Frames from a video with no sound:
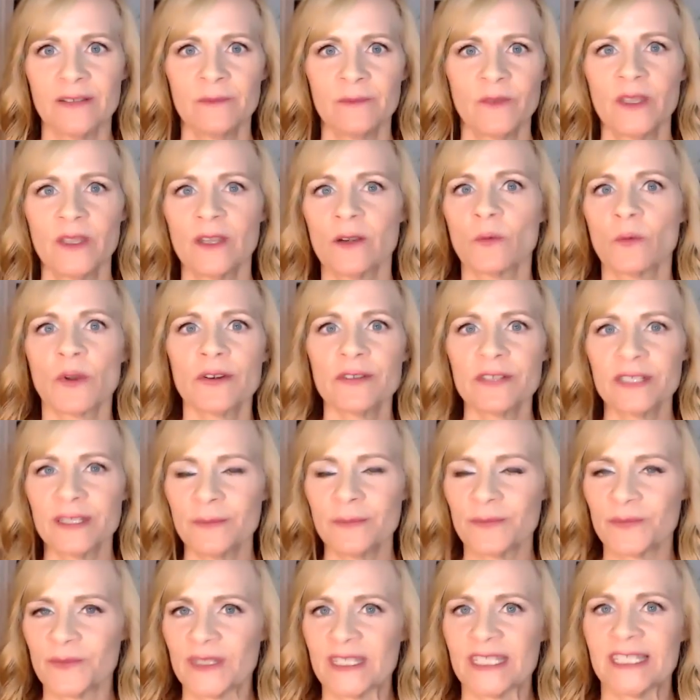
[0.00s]
What are
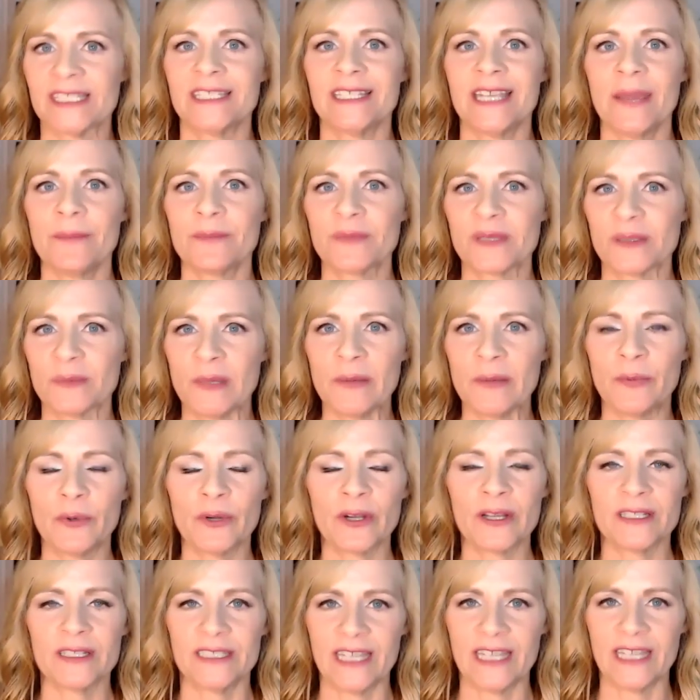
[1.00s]
some steps people
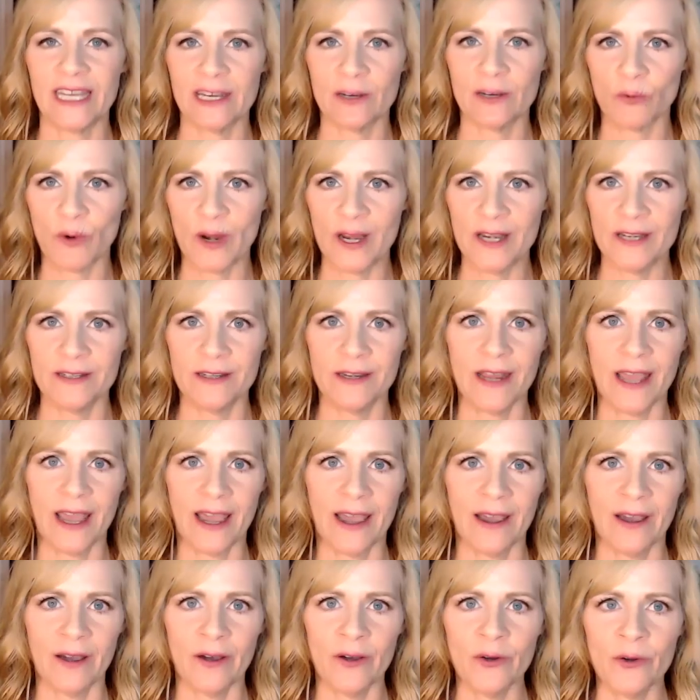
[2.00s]
can take right
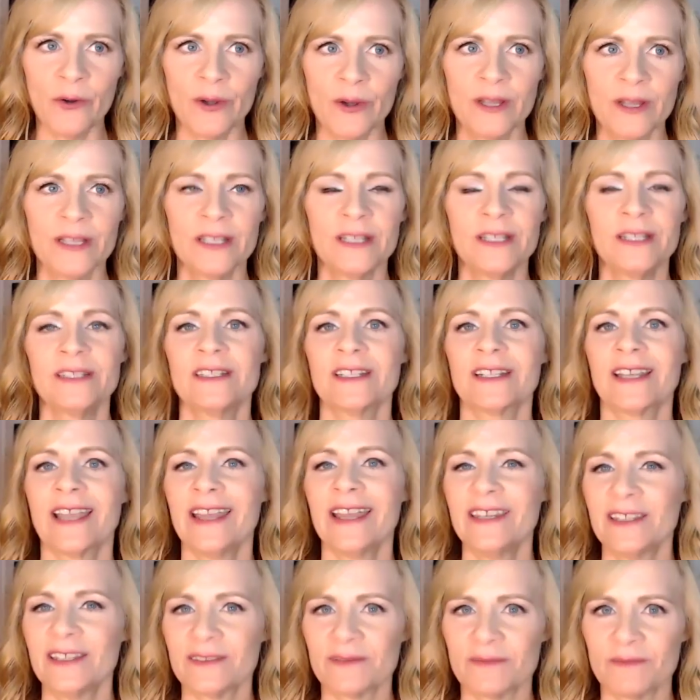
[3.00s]
now to
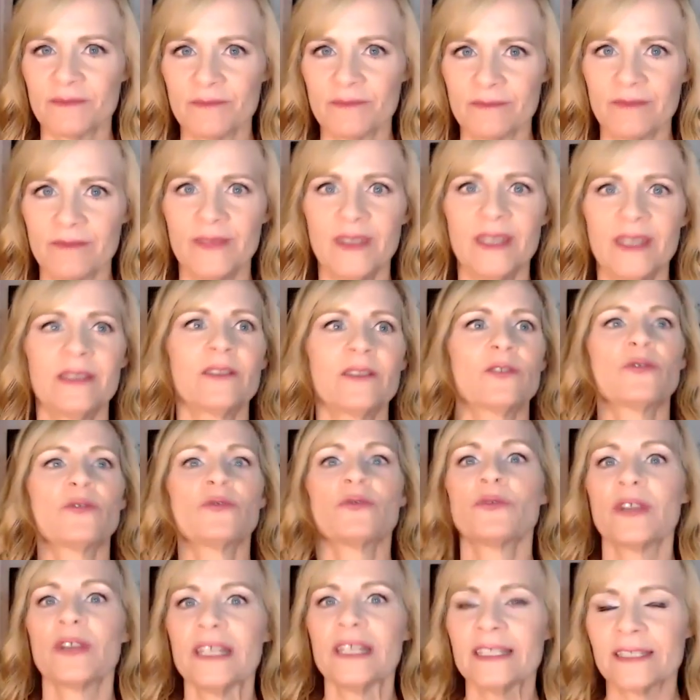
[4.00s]
kind of
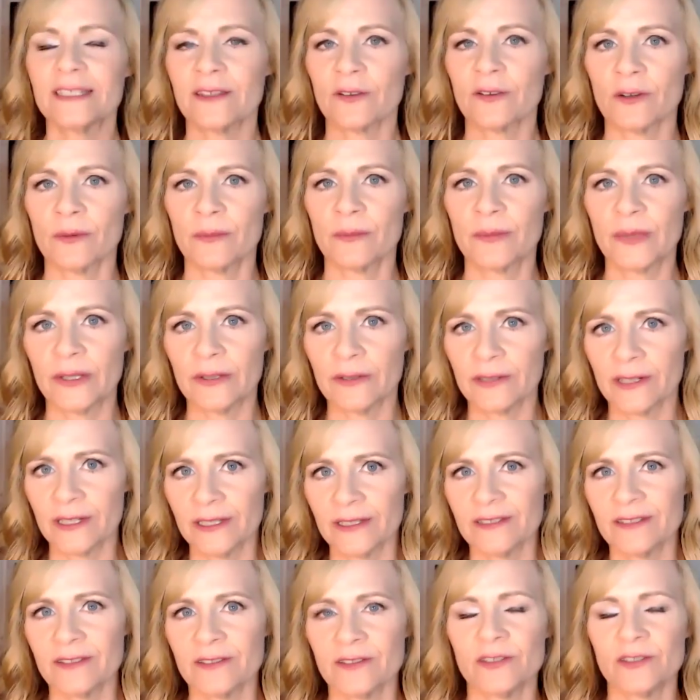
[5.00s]
increase their
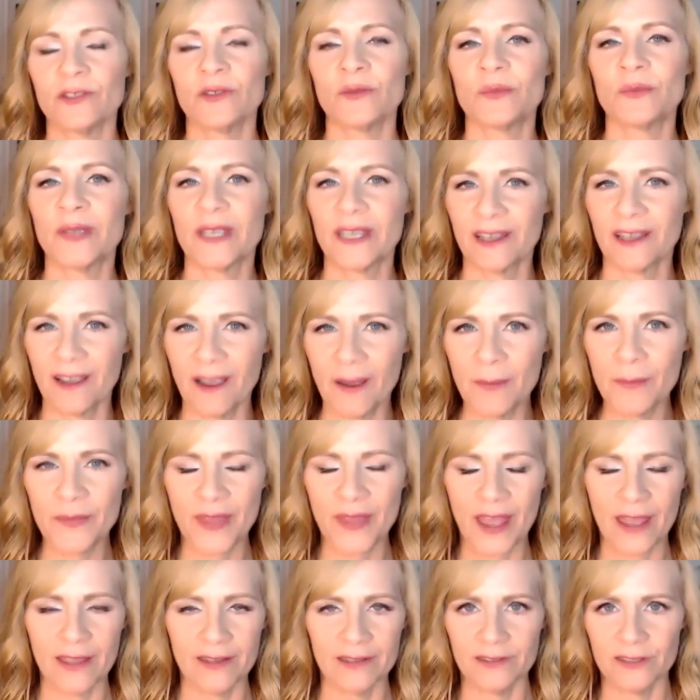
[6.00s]
abilities to pick up
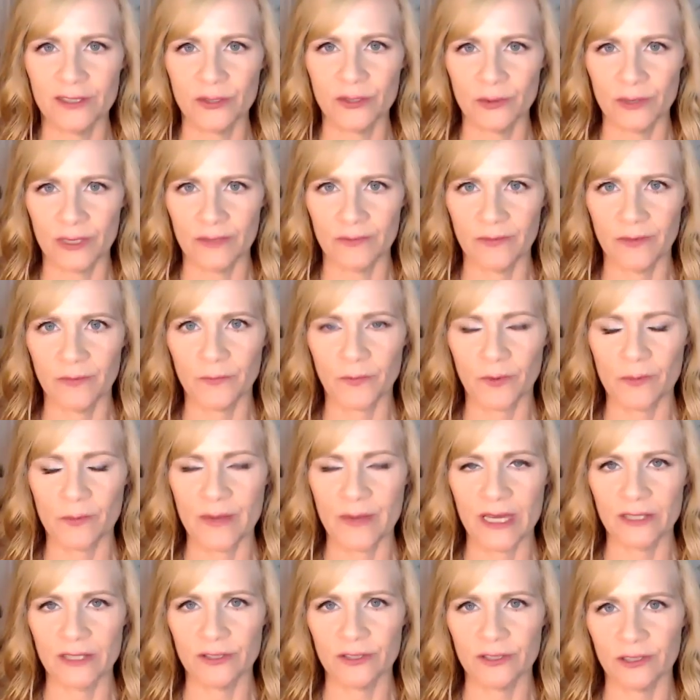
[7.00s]
that intuitive
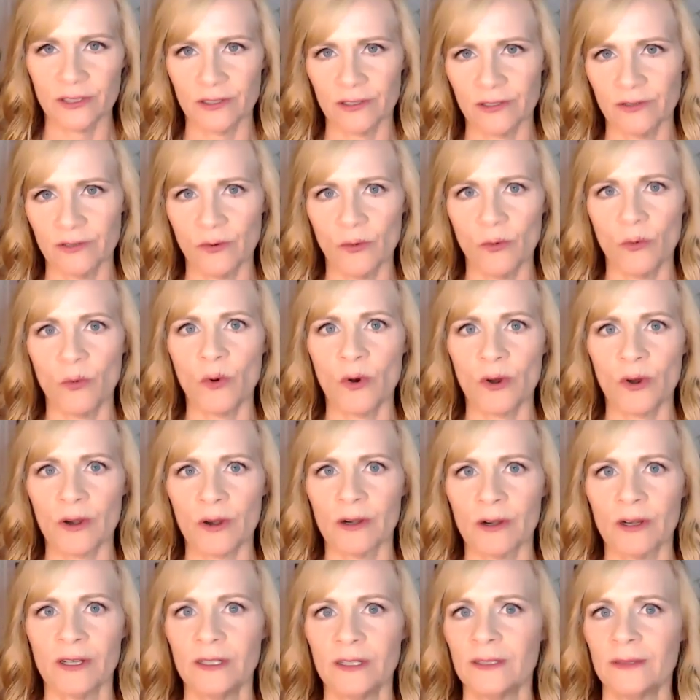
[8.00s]
information
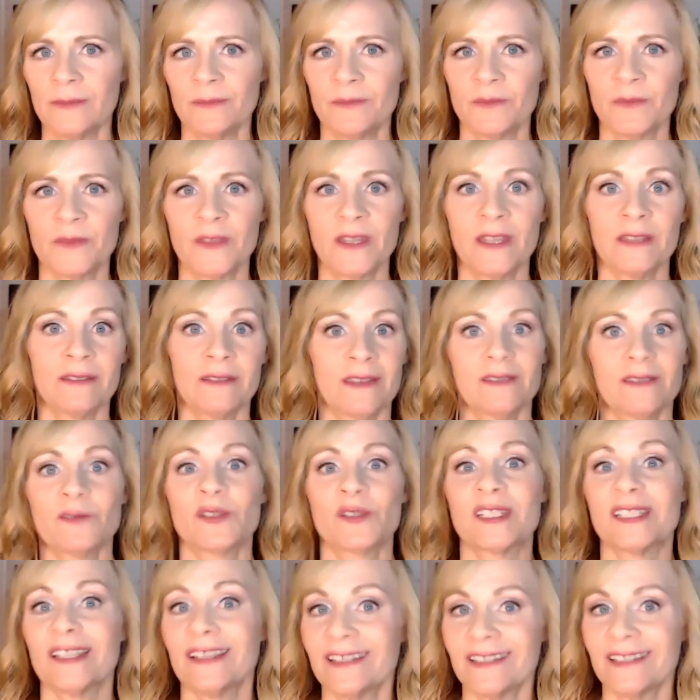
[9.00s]
or get
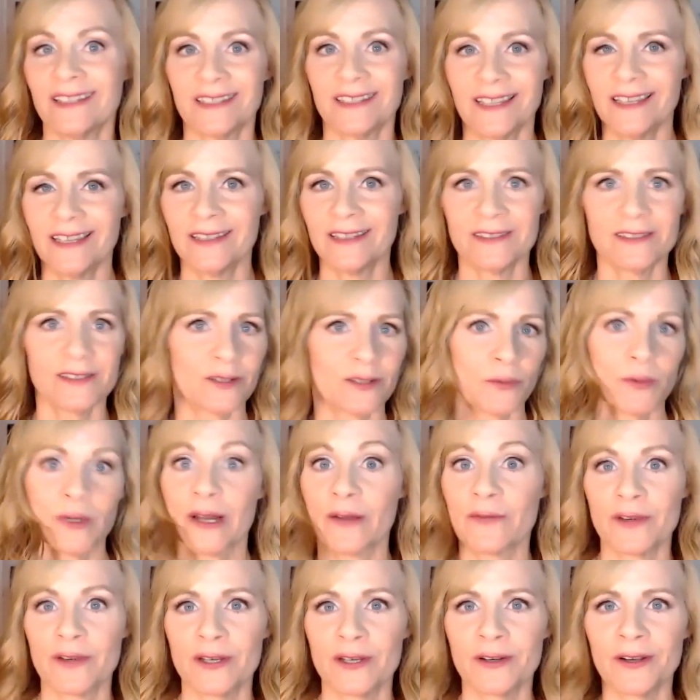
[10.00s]
those psychic hits or
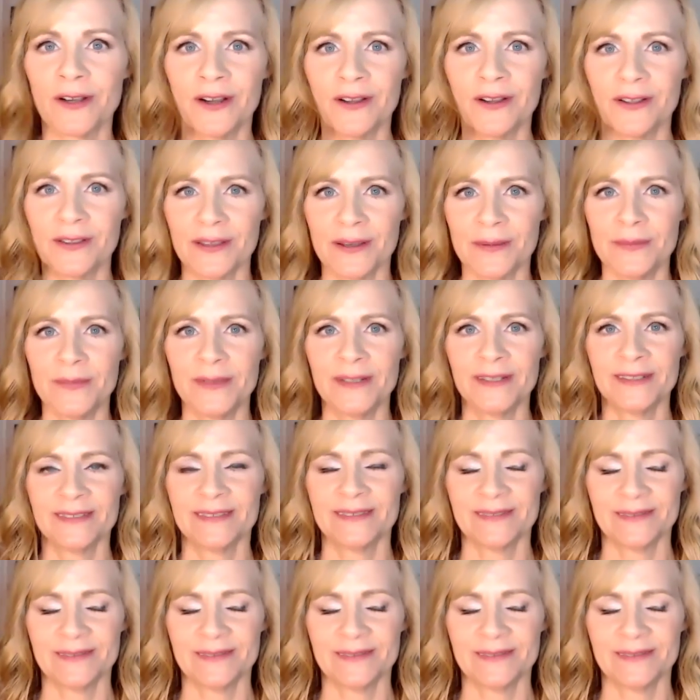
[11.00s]
whatever you call them?